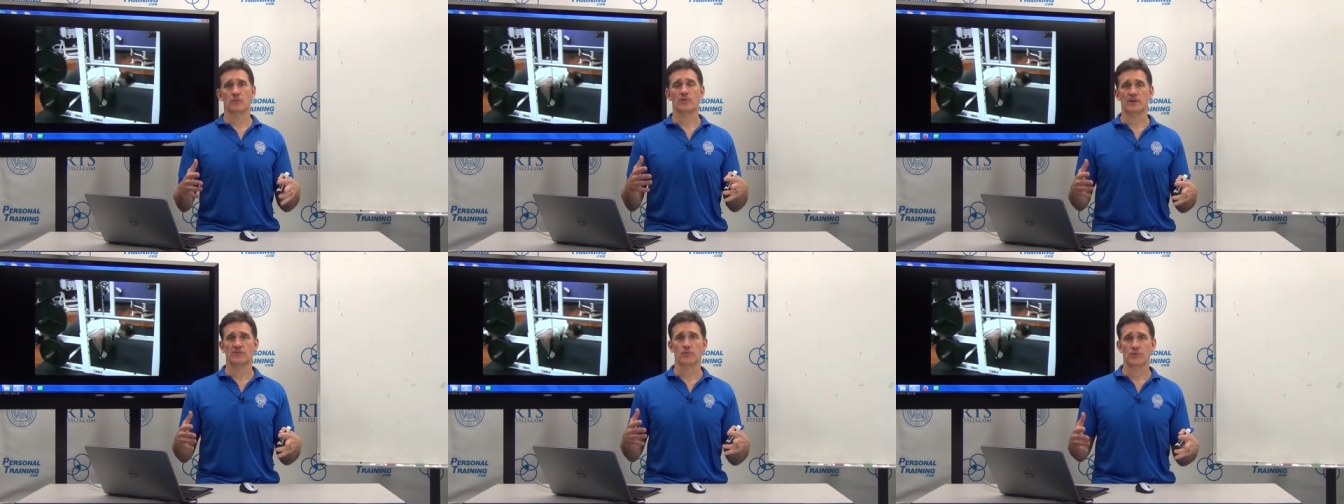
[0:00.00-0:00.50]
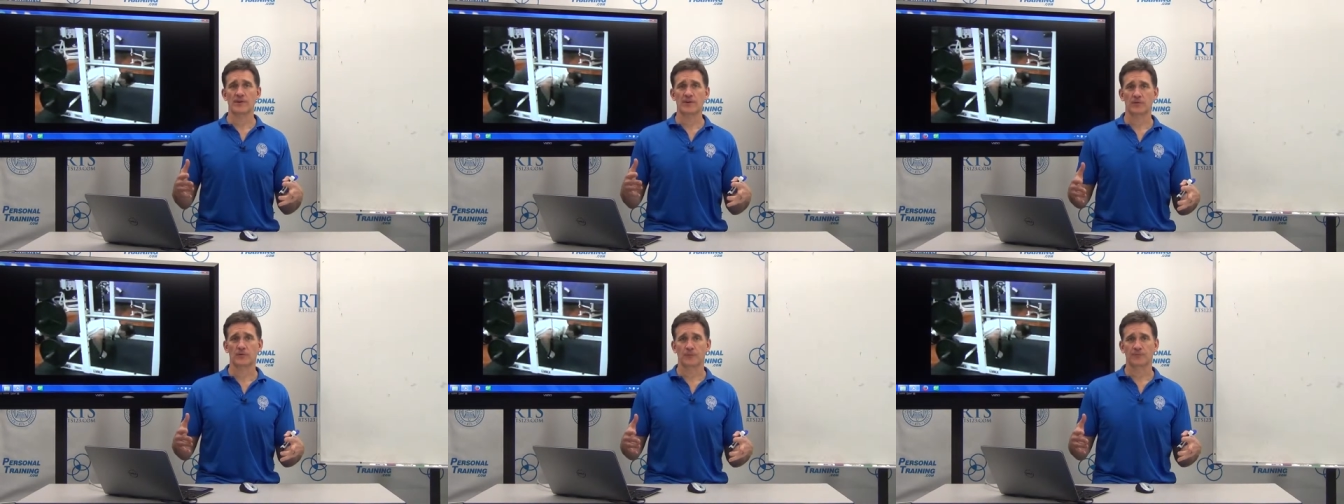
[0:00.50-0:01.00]
it's
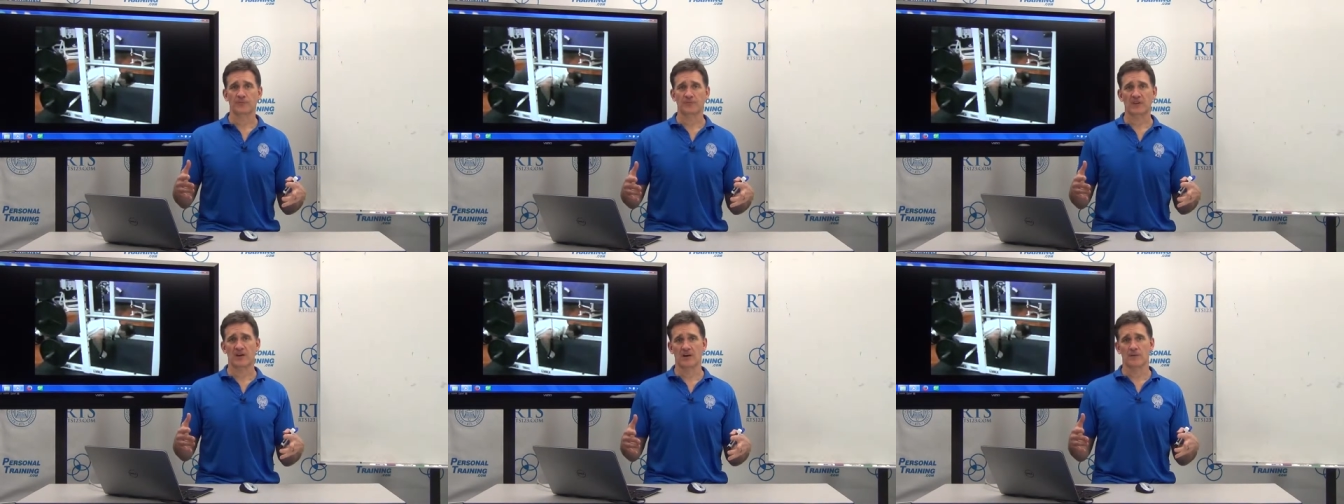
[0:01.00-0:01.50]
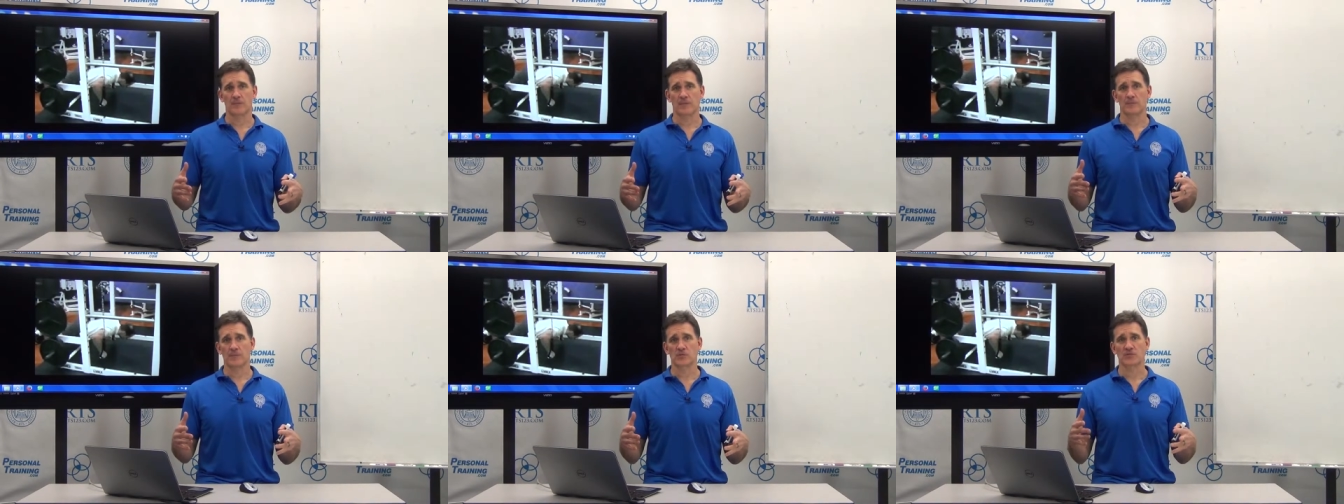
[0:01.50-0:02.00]
real um,
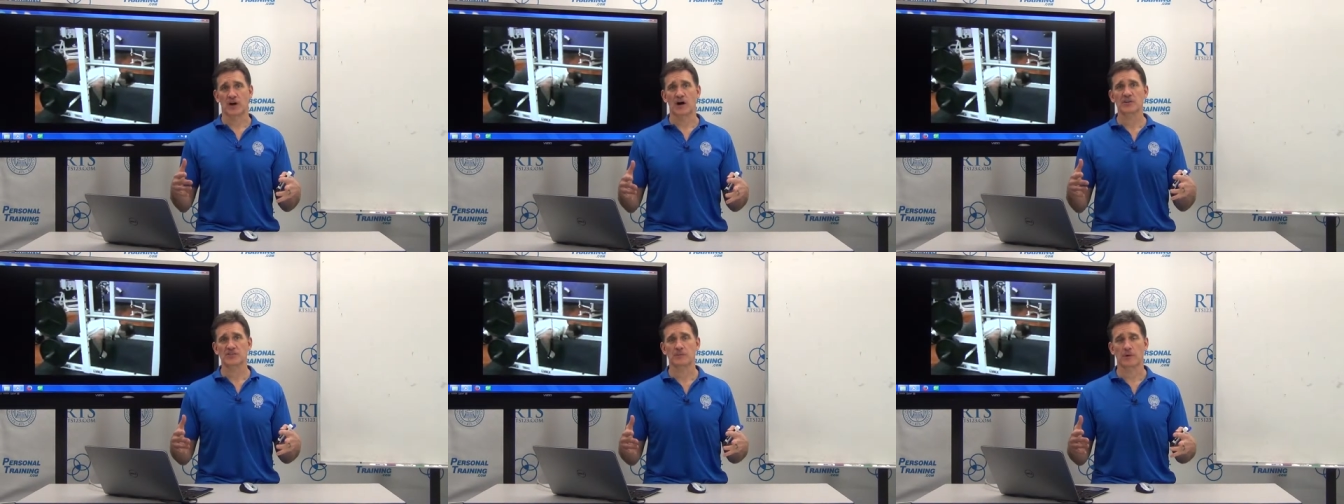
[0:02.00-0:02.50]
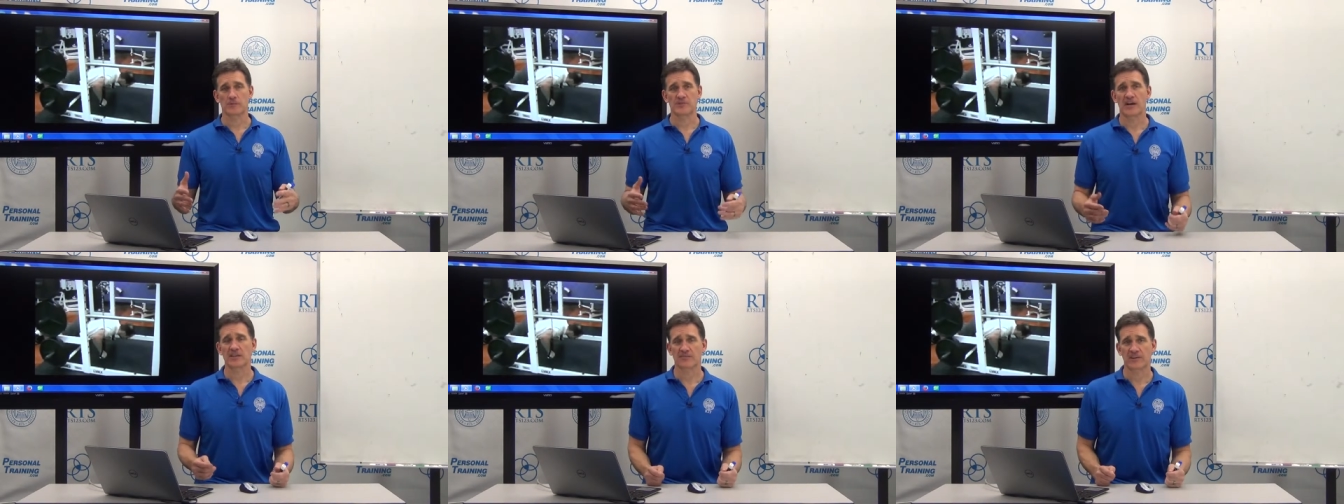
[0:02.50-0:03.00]
most awesome
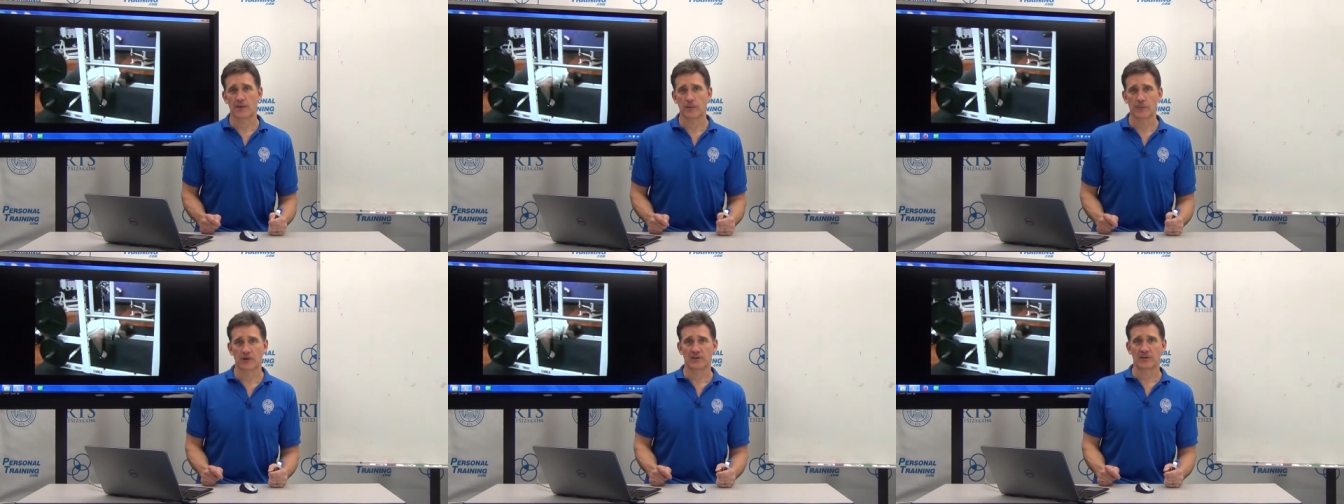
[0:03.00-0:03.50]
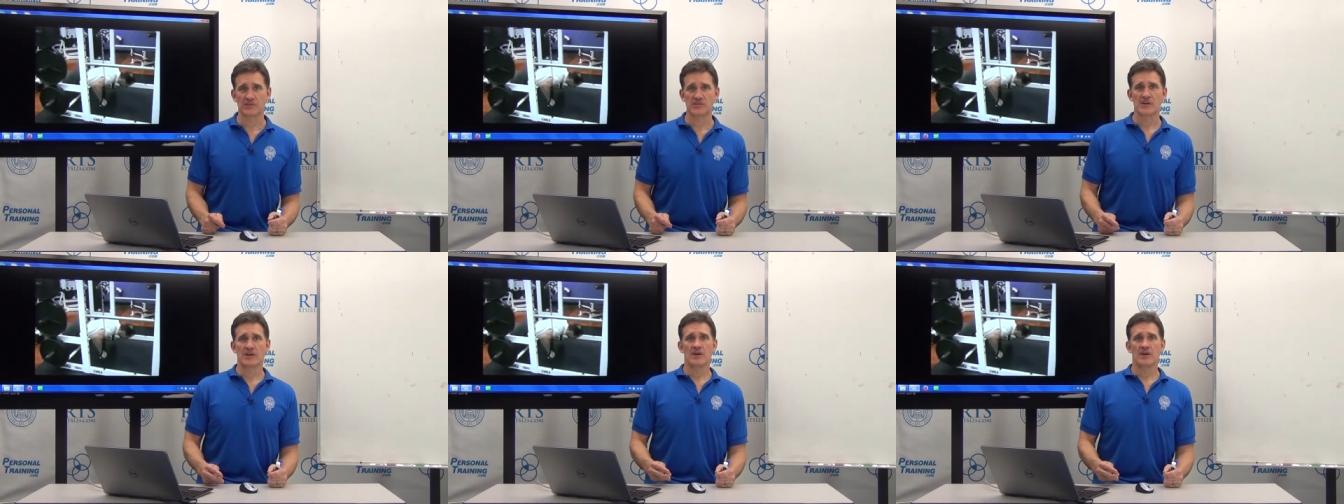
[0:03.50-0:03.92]
objective capabilities